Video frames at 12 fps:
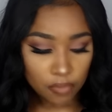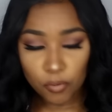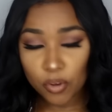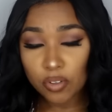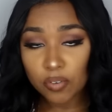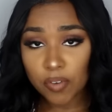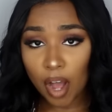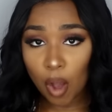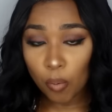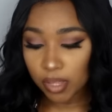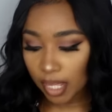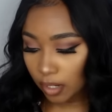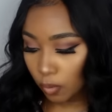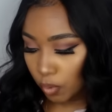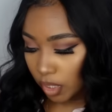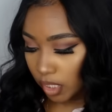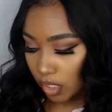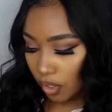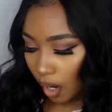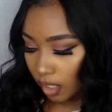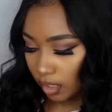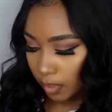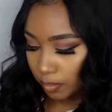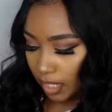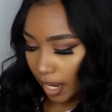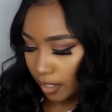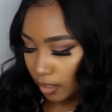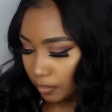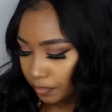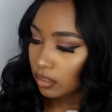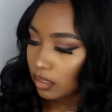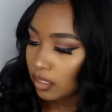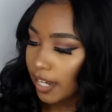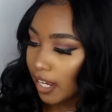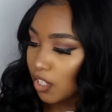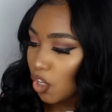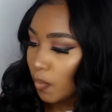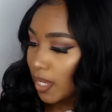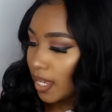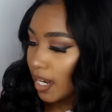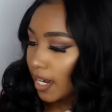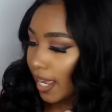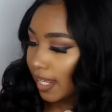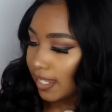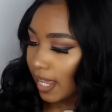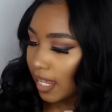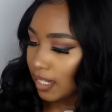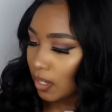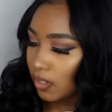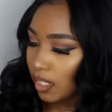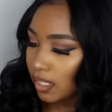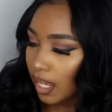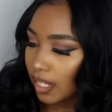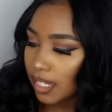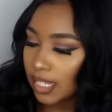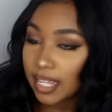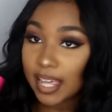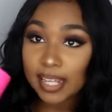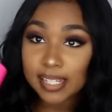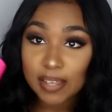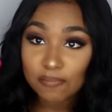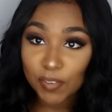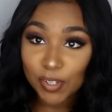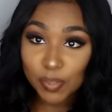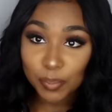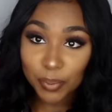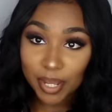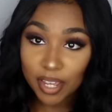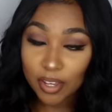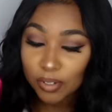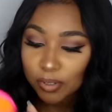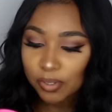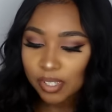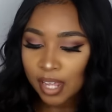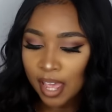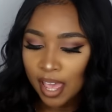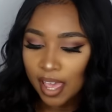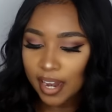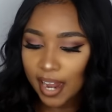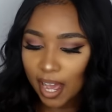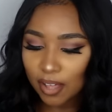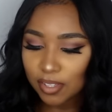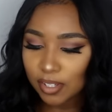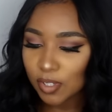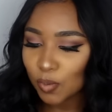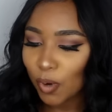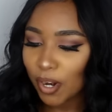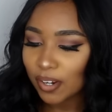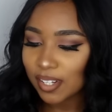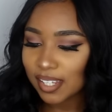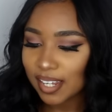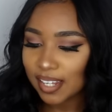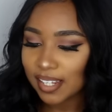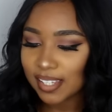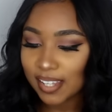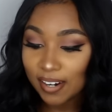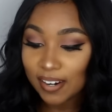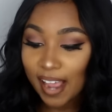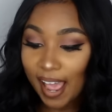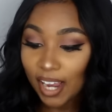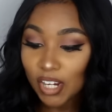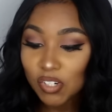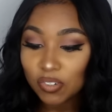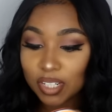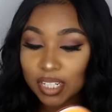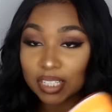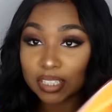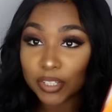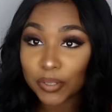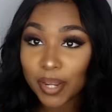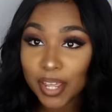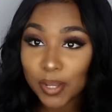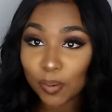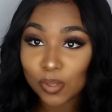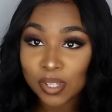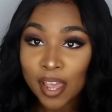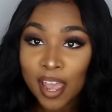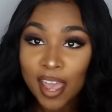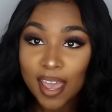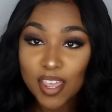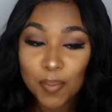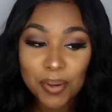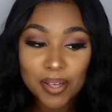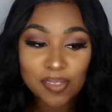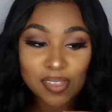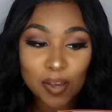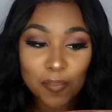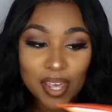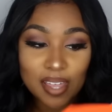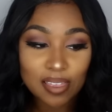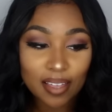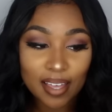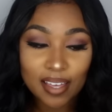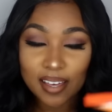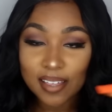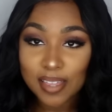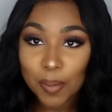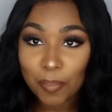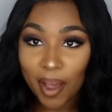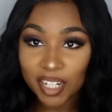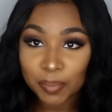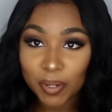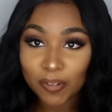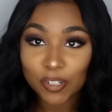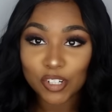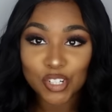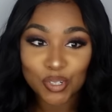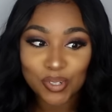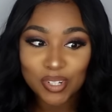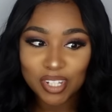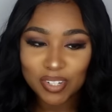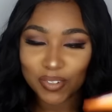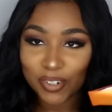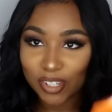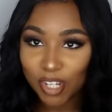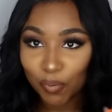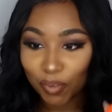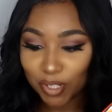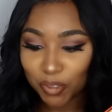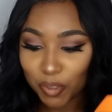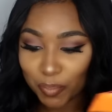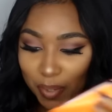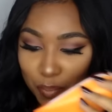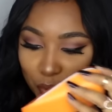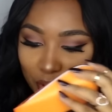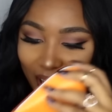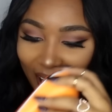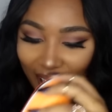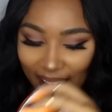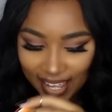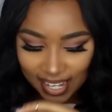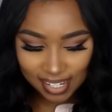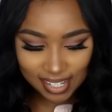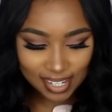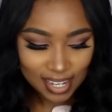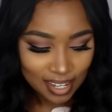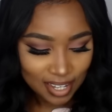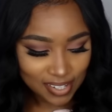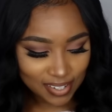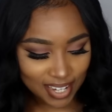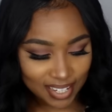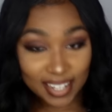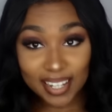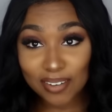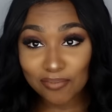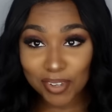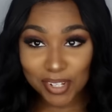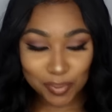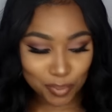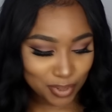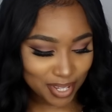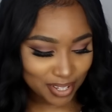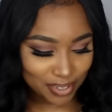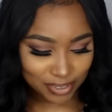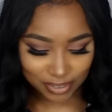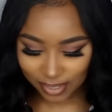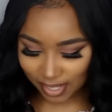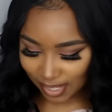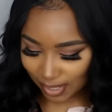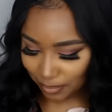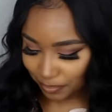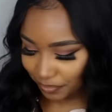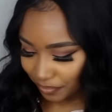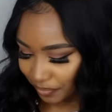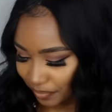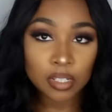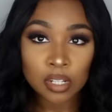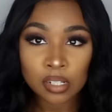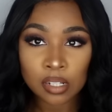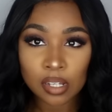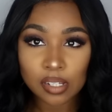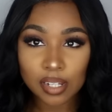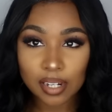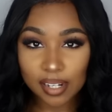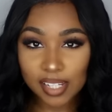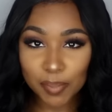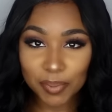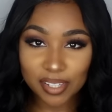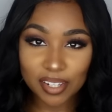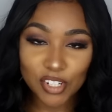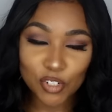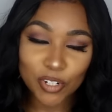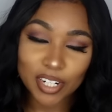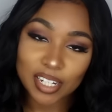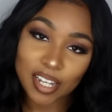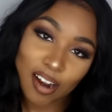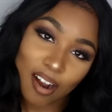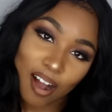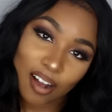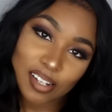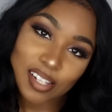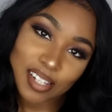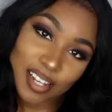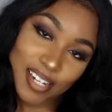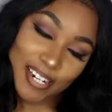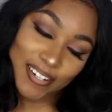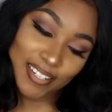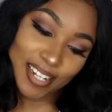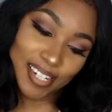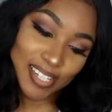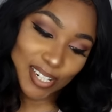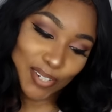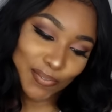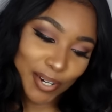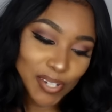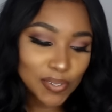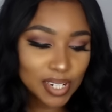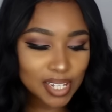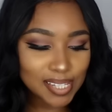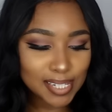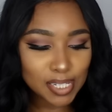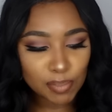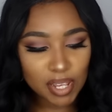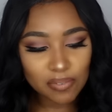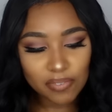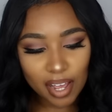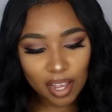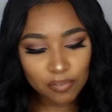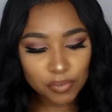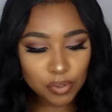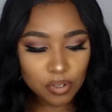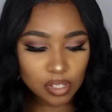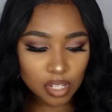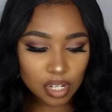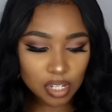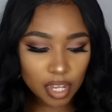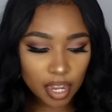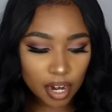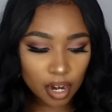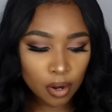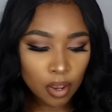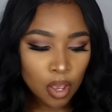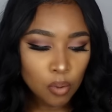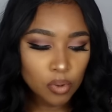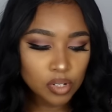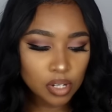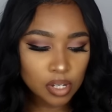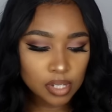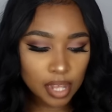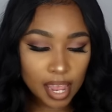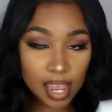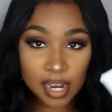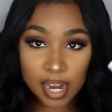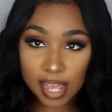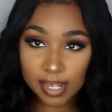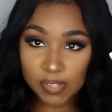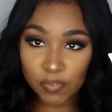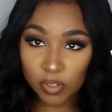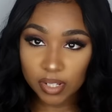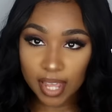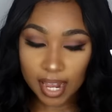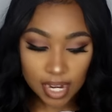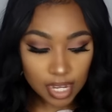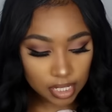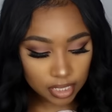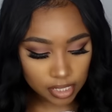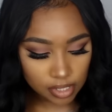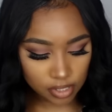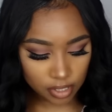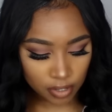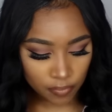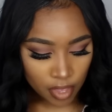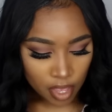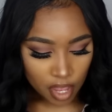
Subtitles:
for the fall with like a really dark lip liner. Next, you'll be getting a Say Hello to Sexy Legs Invisible Heels. And how this works is they're actually little heels, and you put them in like the bottom of your shoe to give yourself a little bit more height. So kind of like invisible heels. So the next couple of things you're going to get are all skincare related. So the first one is this Be Fine Food Skincare, which is an exfoliating cleanser.